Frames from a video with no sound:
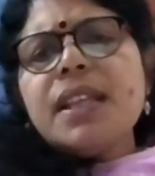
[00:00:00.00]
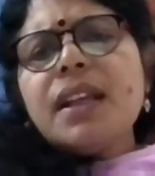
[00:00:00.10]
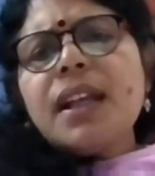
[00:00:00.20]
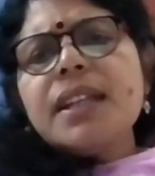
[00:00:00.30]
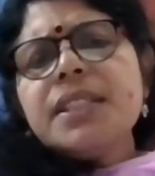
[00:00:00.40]

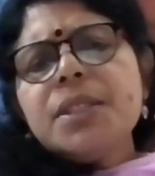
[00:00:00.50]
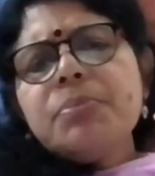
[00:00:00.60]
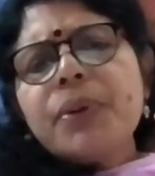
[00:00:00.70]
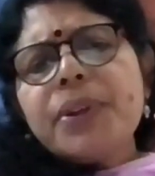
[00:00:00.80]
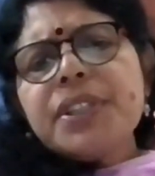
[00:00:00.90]

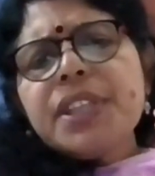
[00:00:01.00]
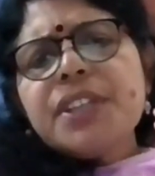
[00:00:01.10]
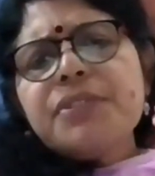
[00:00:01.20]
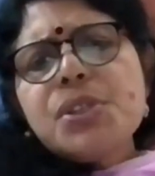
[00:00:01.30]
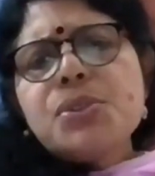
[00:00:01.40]
Another point
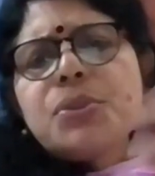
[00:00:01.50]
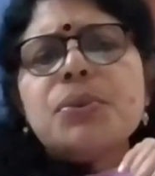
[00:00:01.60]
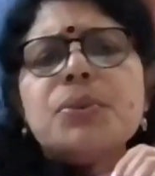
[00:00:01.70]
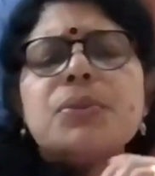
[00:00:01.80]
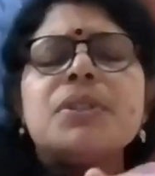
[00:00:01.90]
I wish
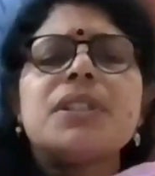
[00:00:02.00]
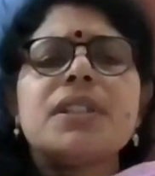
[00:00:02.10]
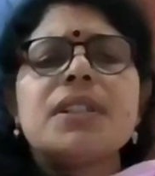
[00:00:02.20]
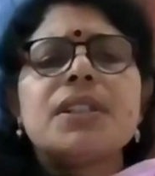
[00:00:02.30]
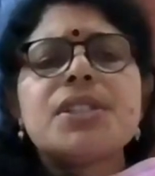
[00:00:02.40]
to
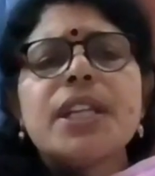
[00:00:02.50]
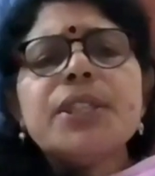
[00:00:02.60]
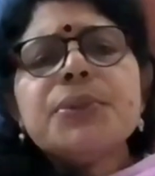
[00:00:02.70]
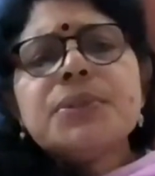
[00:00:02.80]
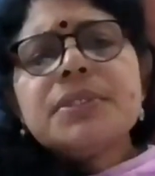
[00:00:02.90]
tell
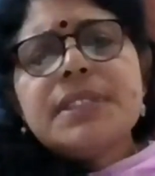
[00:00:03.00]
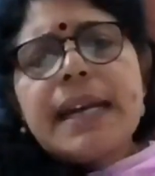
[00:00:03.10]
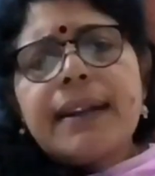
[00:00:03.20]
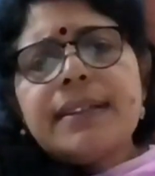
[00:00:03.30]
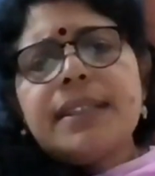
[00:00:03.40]
you
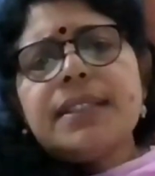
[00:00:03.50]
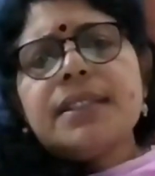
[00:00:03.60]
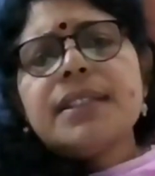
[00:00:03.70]
that